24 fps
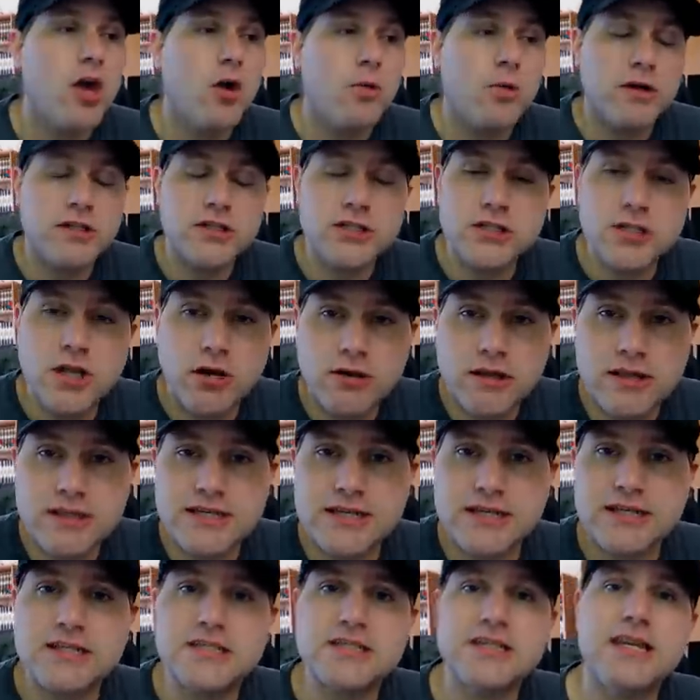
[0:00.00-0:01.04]
what Snowden
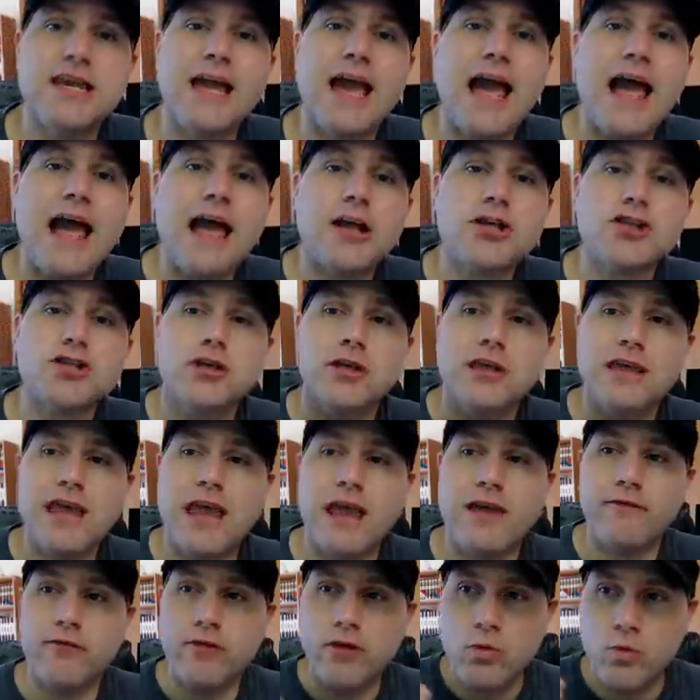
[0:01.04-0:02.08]
did is he actually
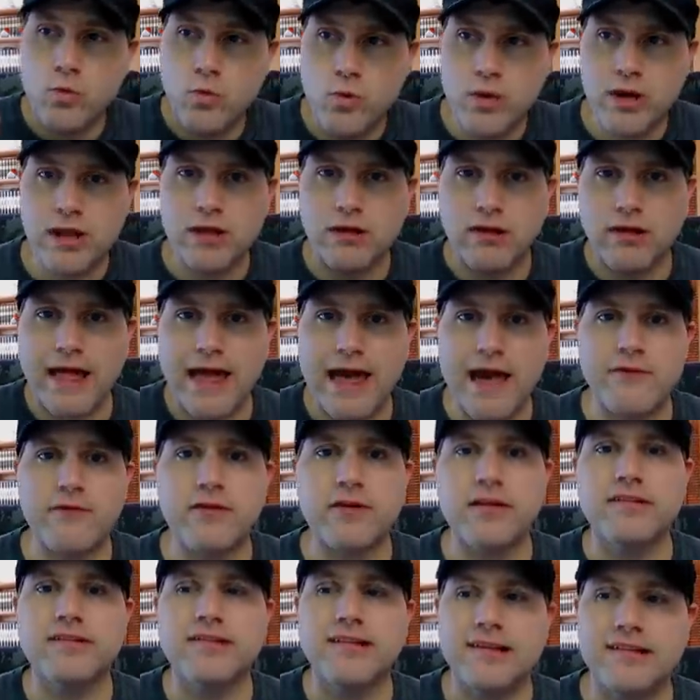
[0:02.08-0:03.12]
gave the real
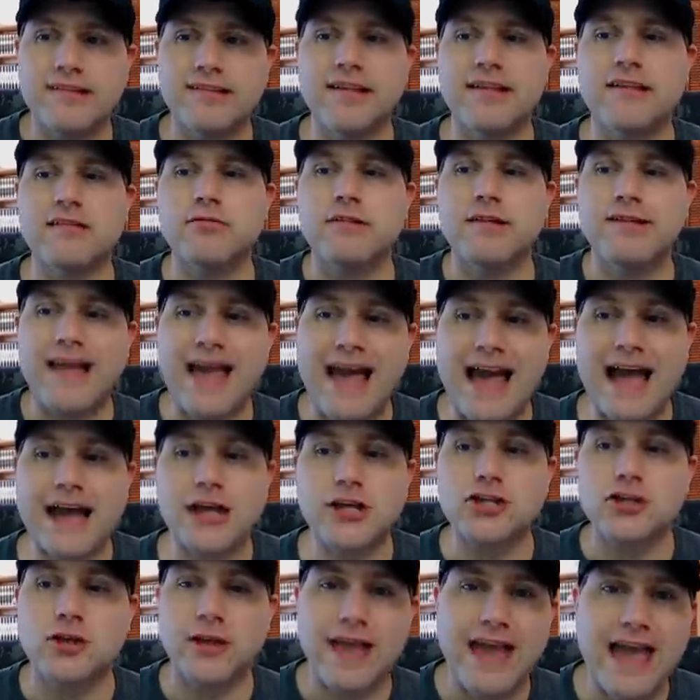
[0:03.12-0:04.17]
evidence that this was
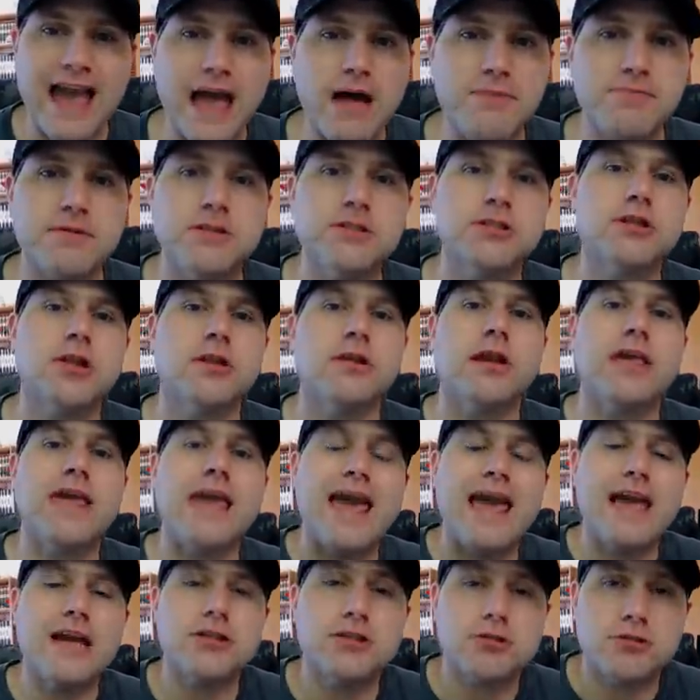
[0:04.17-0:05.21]
actually happened, so the
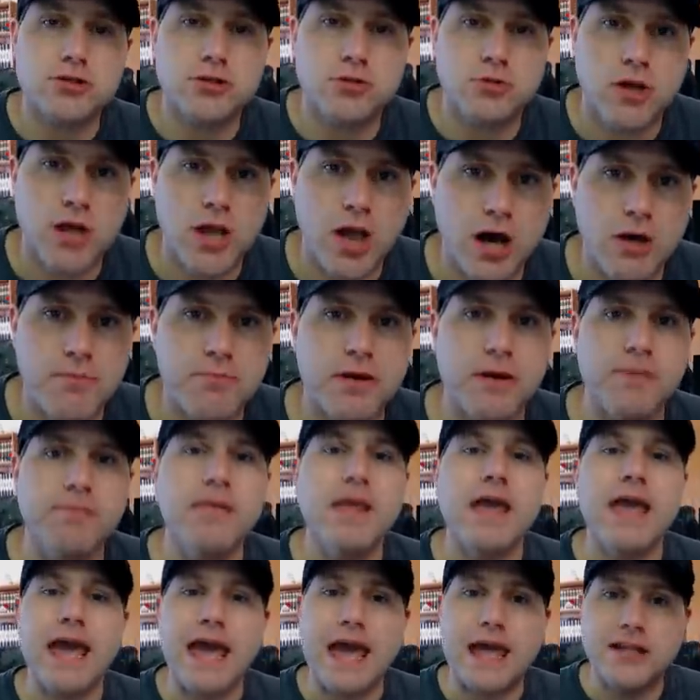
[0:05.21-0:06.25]
case was
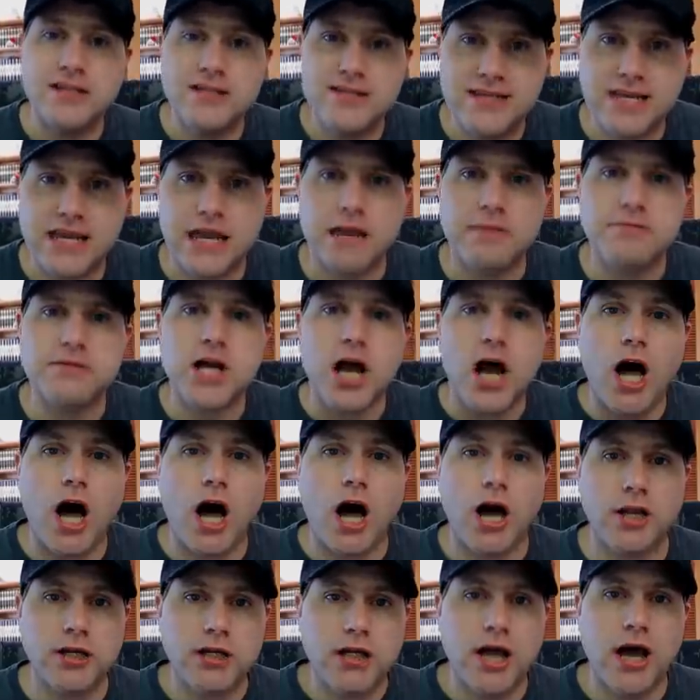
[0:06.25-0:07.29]
reopened and deemed
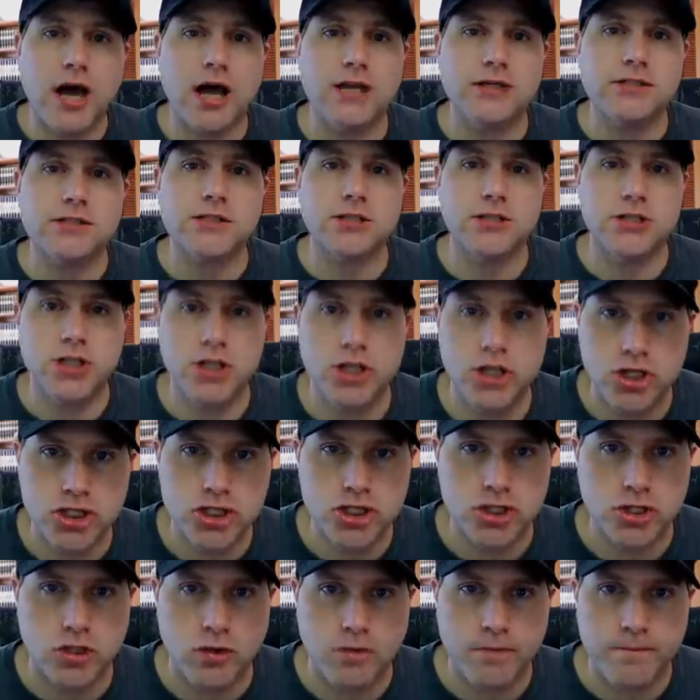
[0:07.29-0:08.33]

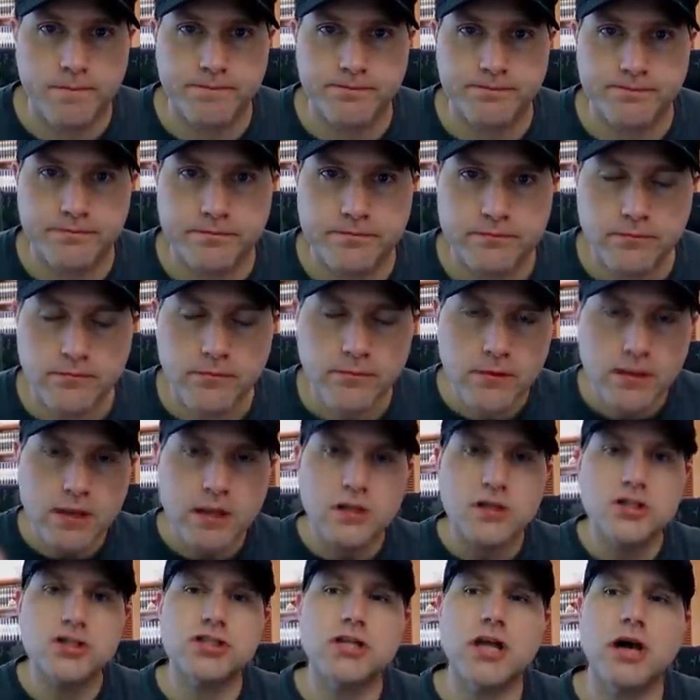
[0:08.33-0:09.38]
unconstitutional.
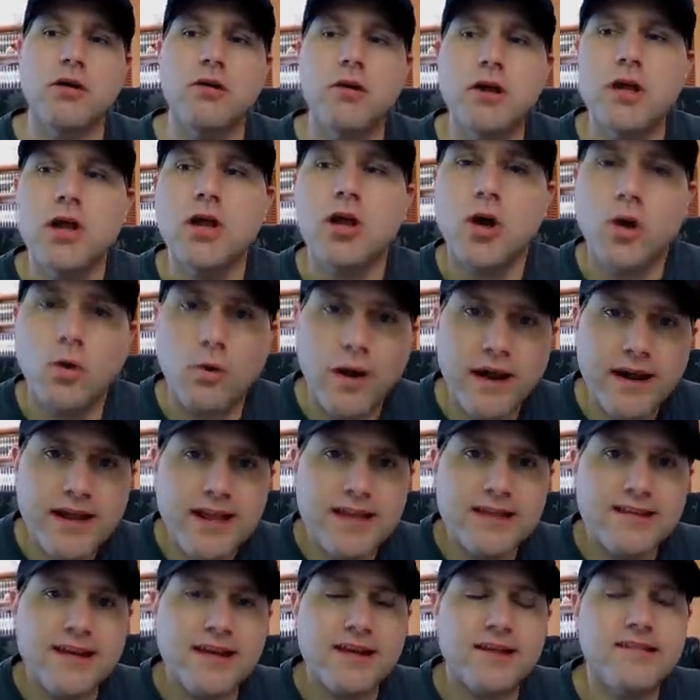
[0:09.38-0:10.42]
So, what
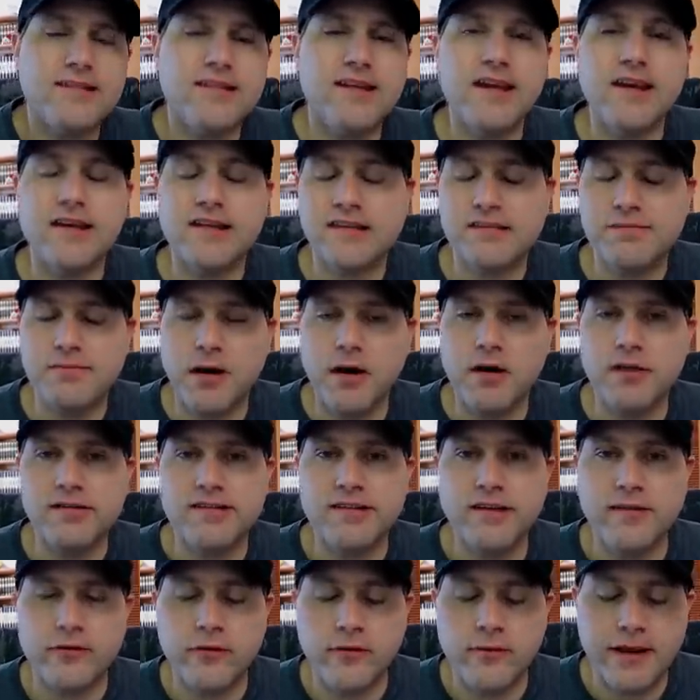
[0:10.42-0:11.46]
he did is he
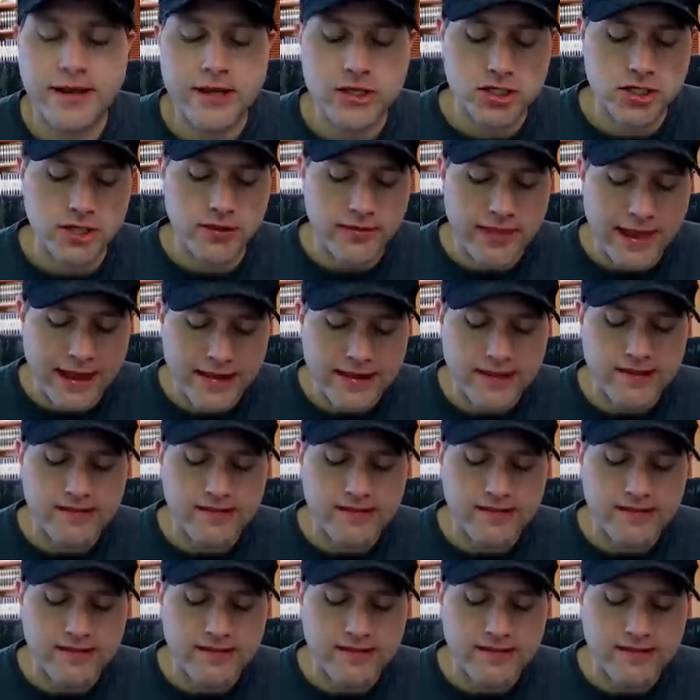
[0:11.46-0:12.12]
exposed information that